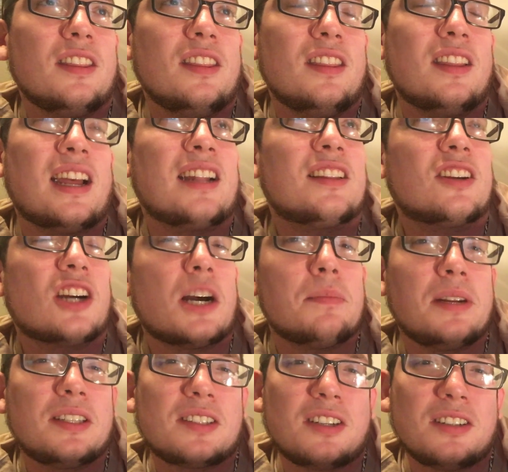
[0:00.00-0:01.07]
that the
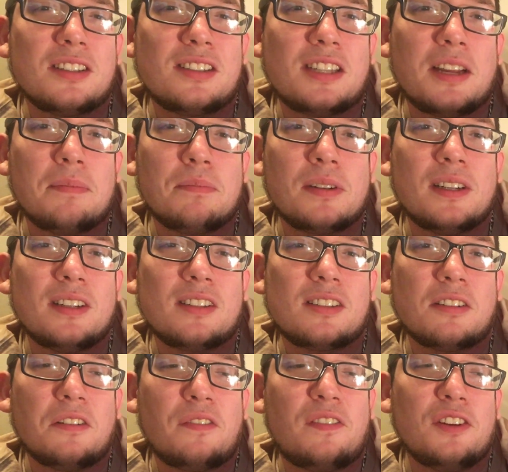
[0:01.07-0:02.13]
comics aren't separate,
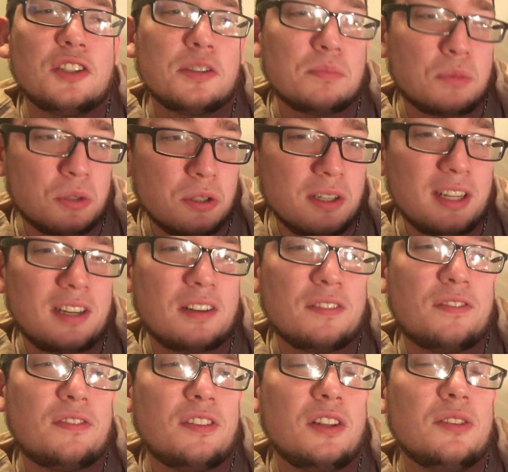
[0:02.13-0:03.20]
so it feels more like a
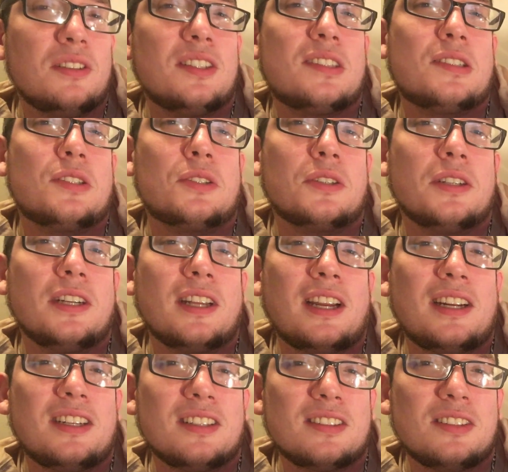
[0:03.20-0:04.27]
fluid story.
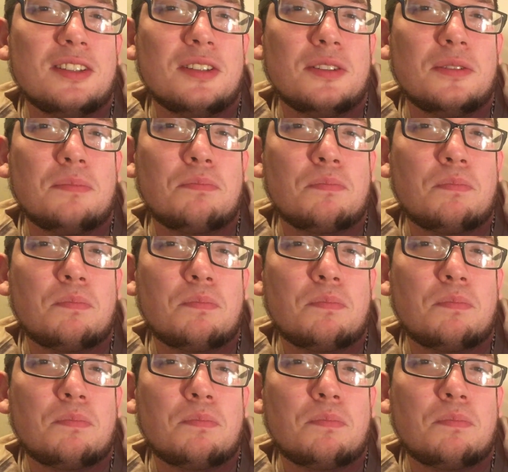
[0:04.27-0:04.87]
Like there's no